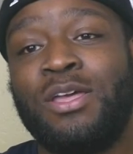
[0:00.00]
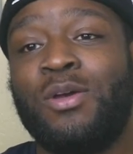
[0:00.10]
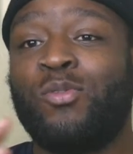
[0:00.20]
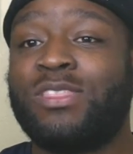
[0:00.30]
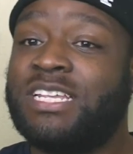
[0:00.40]

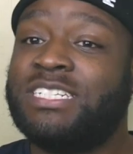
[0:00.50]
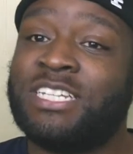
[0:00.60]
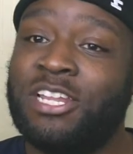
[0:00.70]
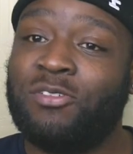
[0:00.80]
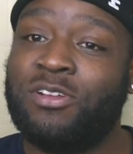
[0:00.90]
with the
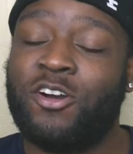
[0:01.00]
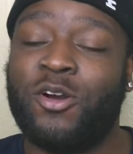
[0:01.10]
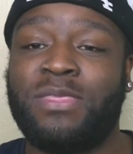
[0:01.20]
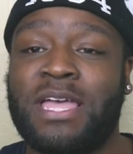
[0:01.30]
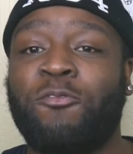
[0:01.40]
genuine
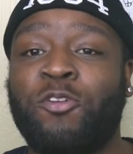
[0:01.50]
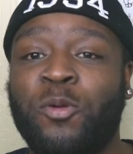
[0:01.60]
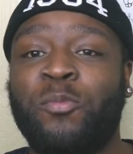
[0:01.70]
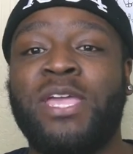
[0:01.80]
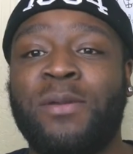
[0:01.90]
hope that we will
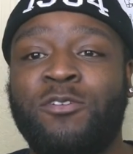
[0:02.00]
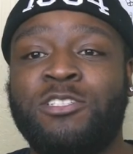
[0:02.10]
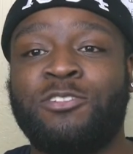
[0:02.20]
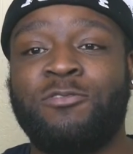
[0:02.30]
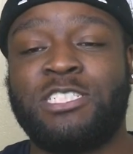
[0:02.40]
be able
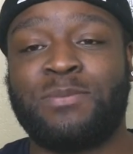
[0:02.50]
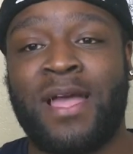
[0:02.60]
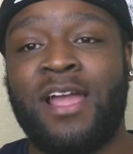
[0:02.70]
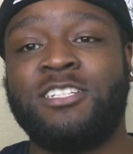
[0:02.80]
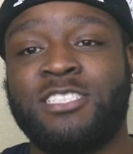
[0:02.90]
to
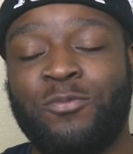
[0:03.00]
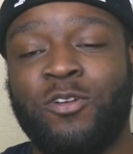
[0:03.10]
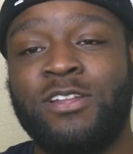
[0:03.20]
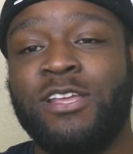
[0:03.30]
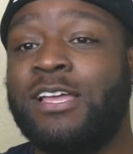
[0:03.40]
inspire someone